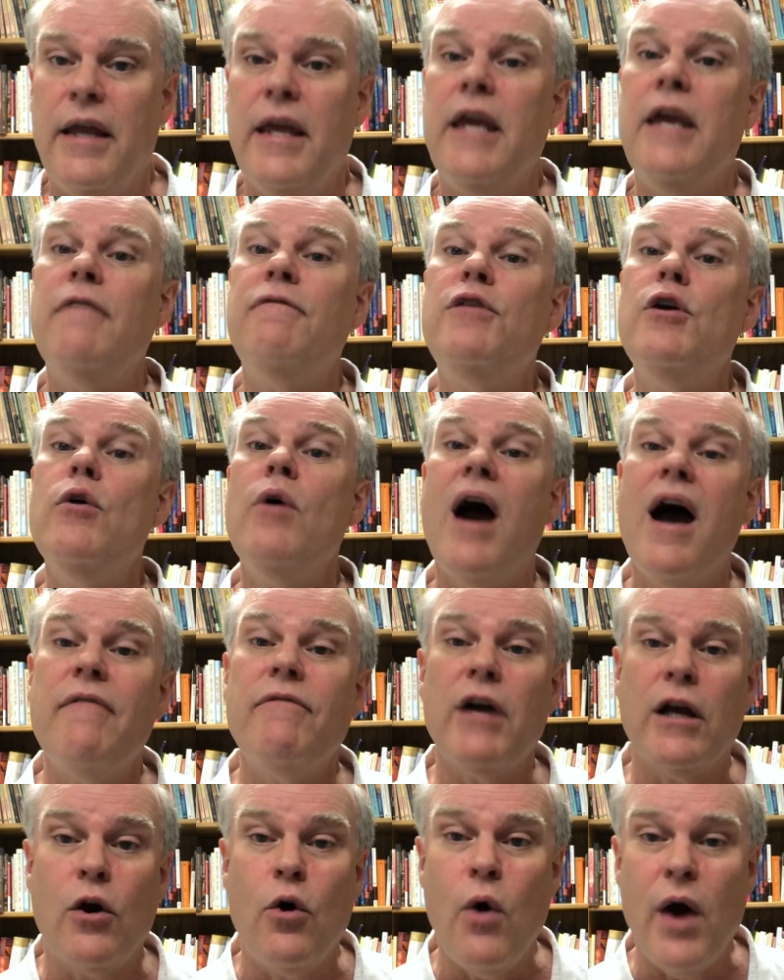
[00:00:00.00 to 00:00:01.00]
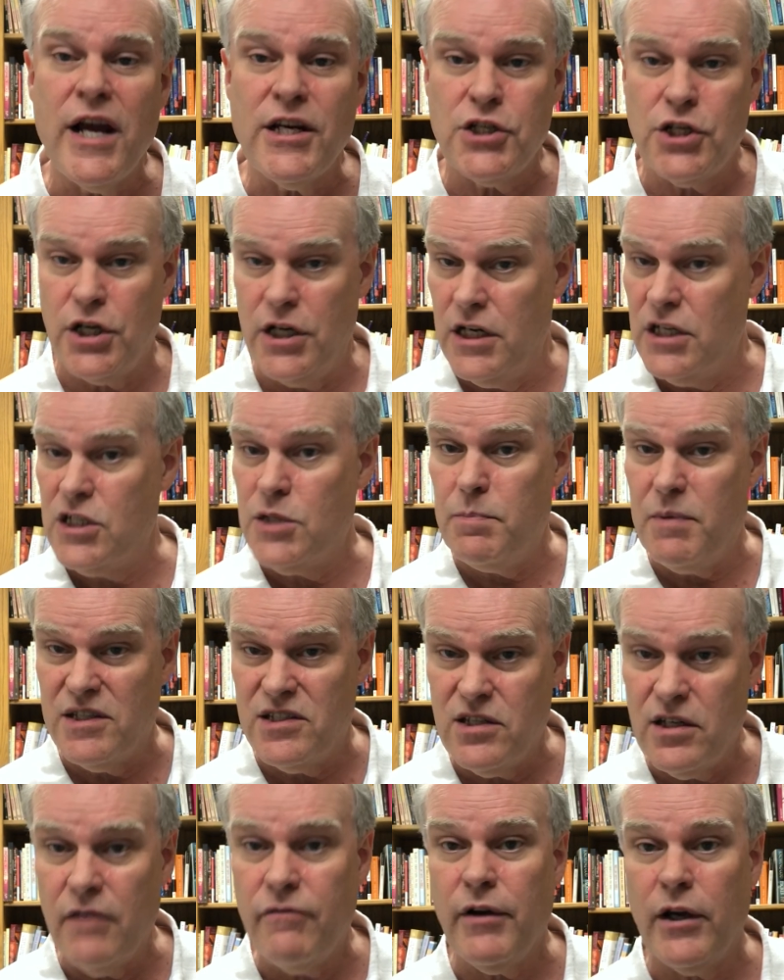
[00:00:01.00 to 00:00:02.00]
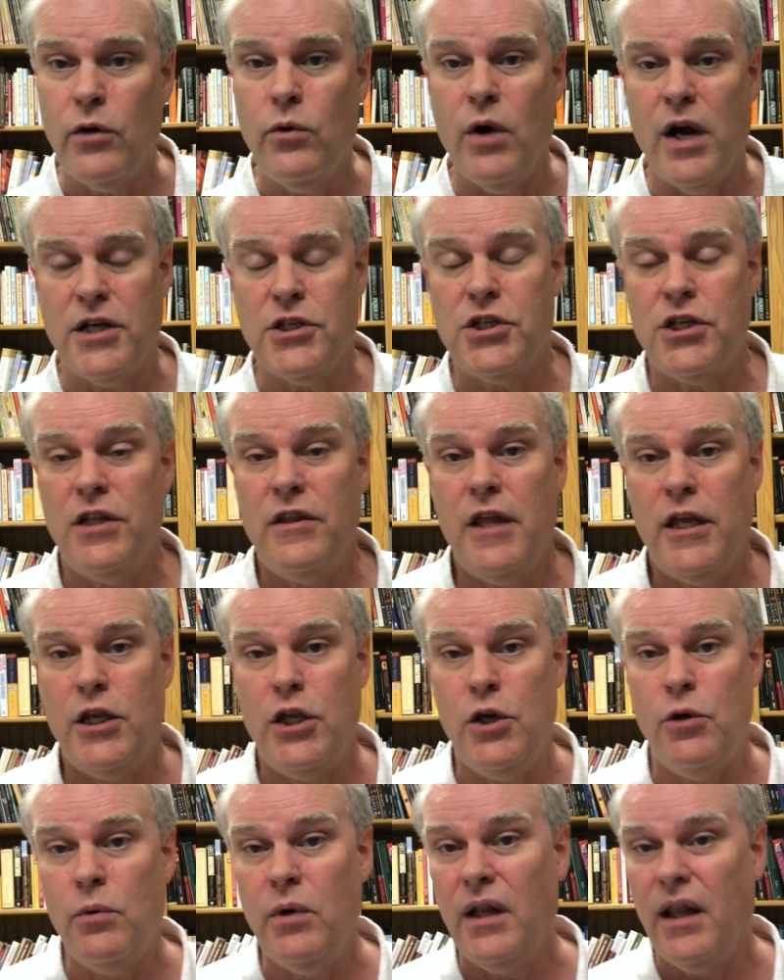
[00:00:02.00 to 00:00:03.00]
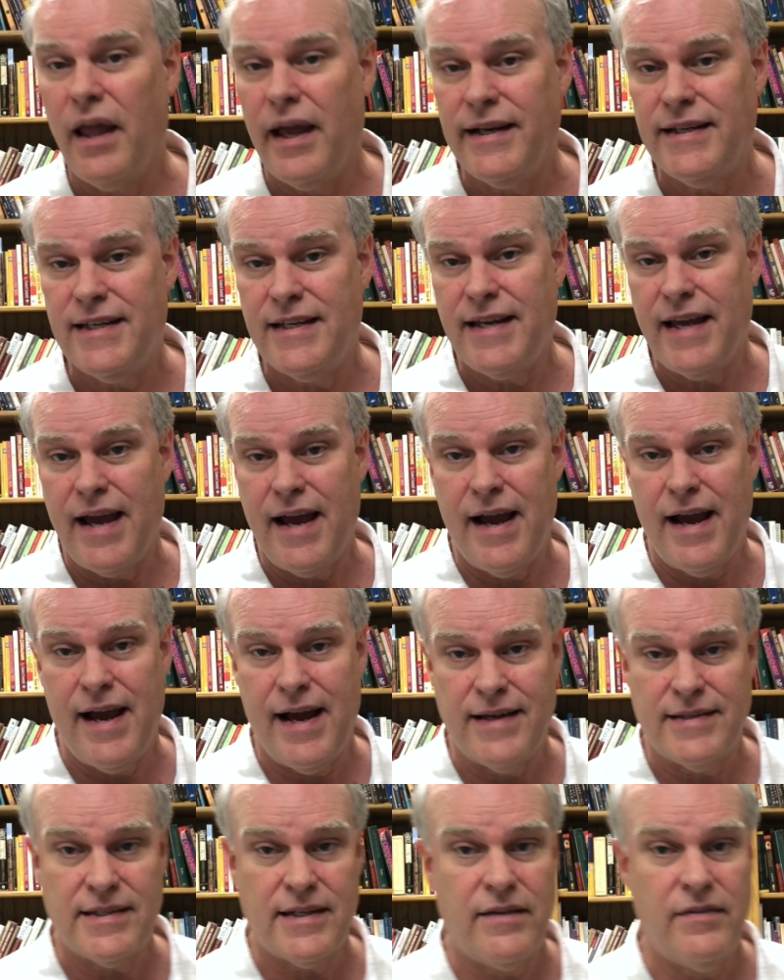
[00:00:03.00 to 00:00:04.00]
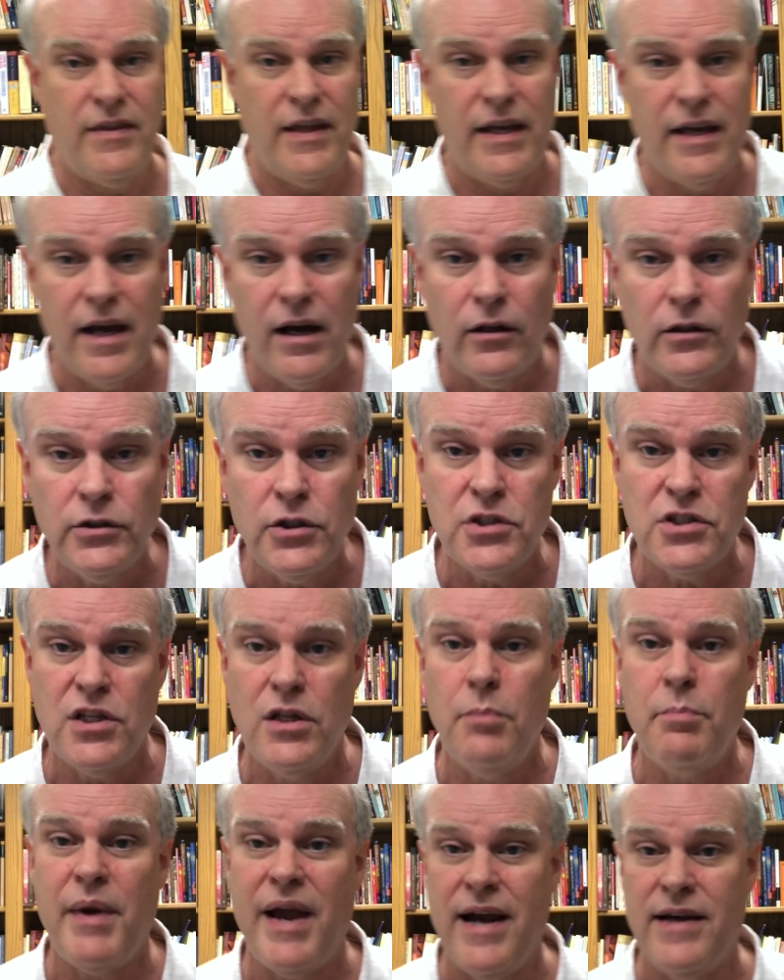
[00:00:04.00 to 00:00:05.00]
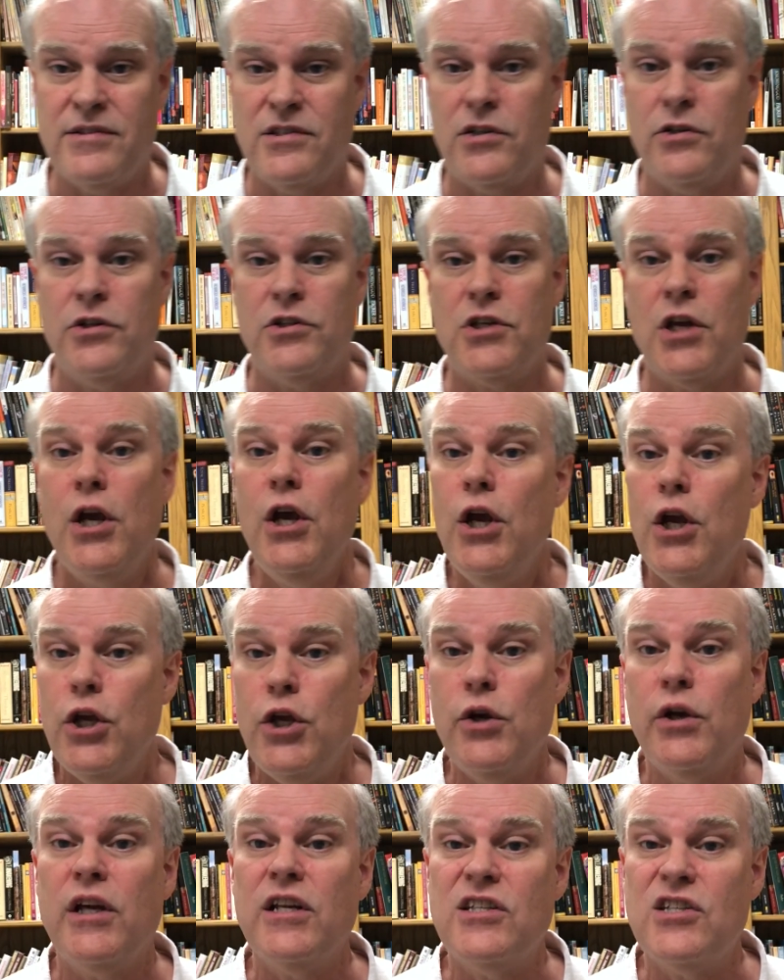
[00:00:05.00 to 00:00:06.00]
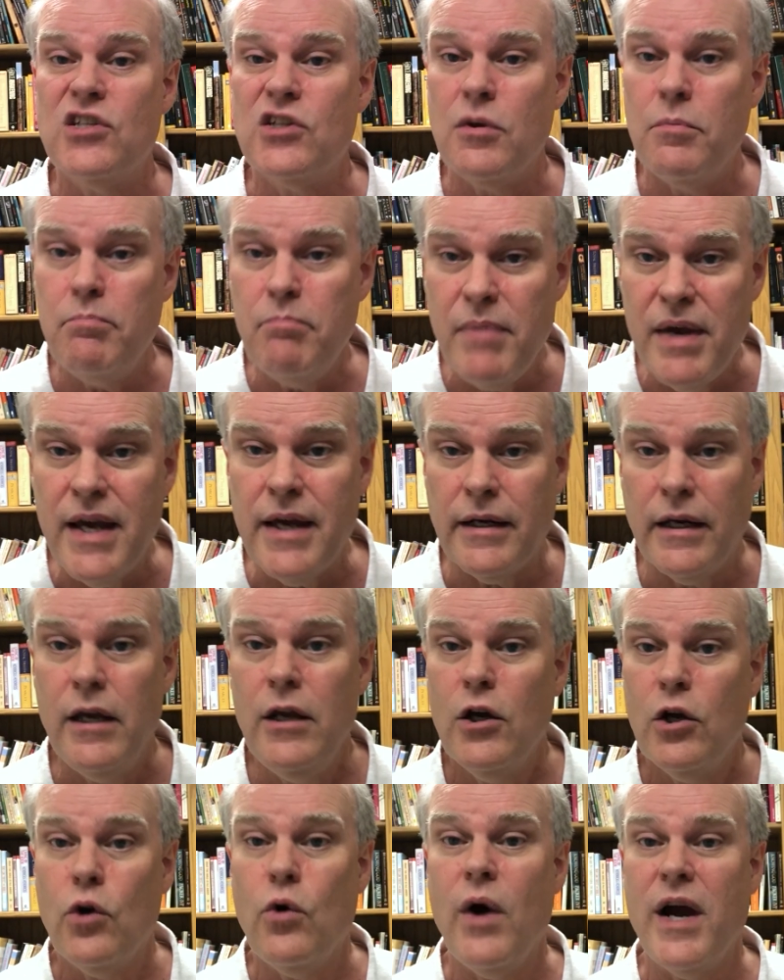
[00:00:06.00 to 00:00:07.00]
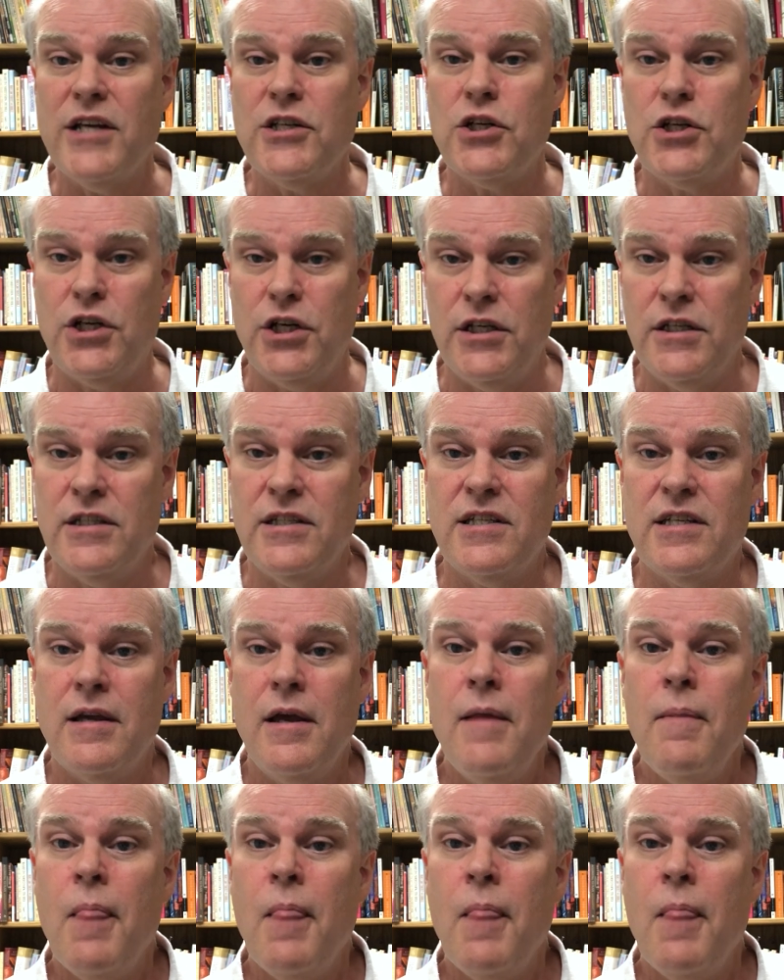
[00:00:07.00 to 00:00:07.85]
If you have a question, a specific question that you would like to ask the elders and the pastors, you could submit questions